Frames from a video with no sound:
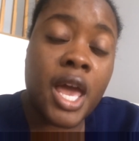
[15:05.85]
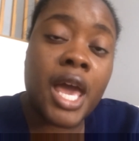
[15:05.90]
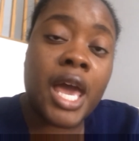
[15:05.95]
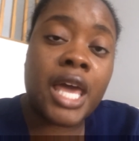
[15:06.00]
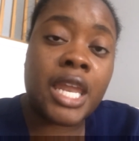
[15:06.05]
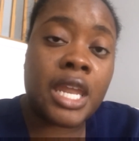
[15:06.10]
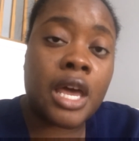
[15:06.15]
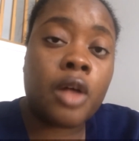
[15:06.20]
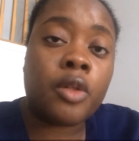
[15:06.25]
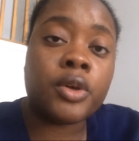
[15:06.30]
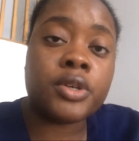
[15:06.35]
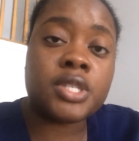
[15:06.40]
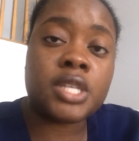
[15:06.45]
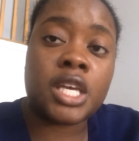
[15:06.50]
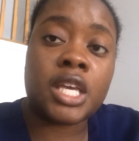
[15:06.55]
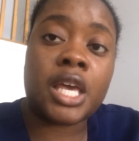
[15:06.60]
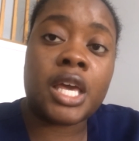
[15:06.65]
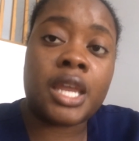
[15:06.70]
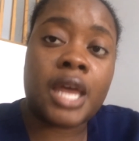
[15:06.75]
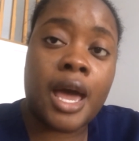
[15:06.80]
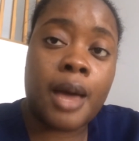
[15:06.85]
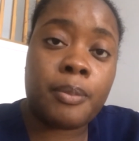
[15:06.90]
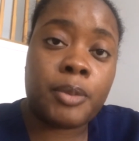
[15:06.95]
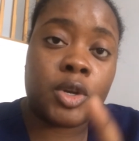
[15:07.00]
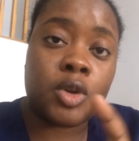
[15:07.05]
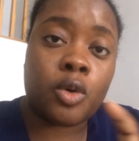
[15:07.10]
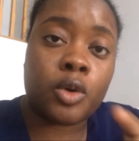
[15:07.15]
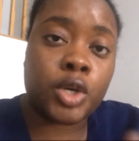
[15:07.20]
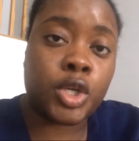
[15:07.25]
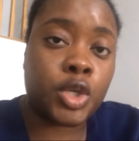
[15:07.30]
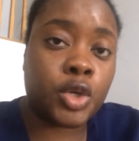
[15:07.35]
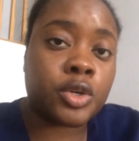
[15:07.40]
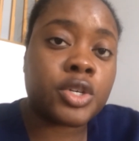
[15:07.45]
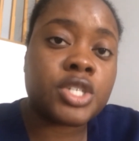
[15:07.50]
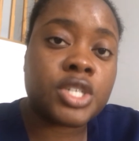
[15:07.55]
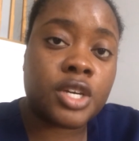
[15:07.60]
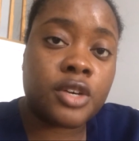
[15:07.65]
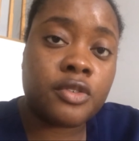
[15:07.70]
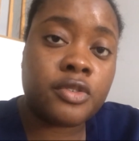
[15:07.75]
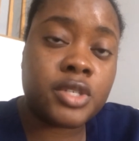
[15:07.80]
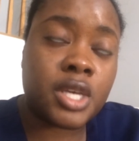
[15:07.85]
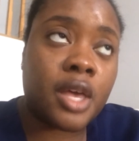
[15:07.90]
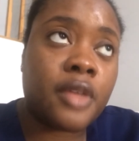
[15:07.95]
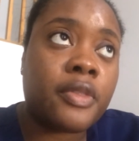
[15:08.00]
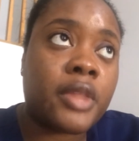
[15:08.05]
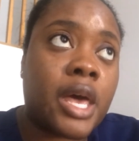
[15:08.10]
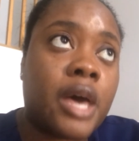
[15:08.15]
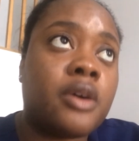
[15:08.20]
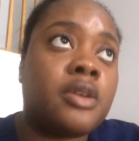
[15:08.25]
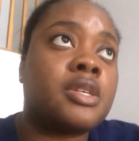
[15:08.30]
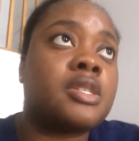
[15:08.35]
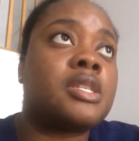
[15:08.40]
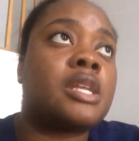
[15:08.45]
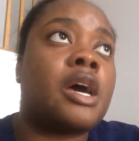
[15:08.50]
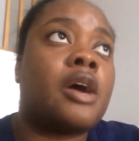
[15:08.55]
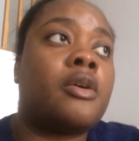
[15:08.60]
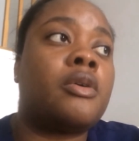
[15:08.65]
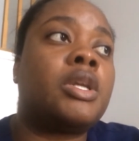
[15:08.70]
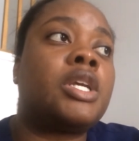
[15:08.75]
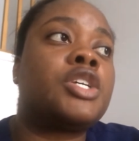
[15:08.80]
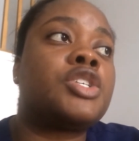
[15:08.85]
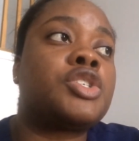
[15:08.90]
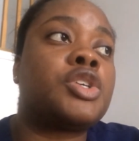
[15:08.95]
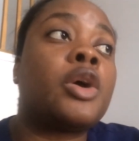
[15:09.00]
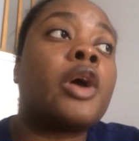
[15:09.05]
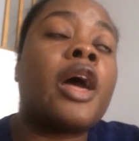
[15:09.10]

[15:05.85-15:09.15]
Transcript: and now looks like it happened on your shift, and that is now an issue.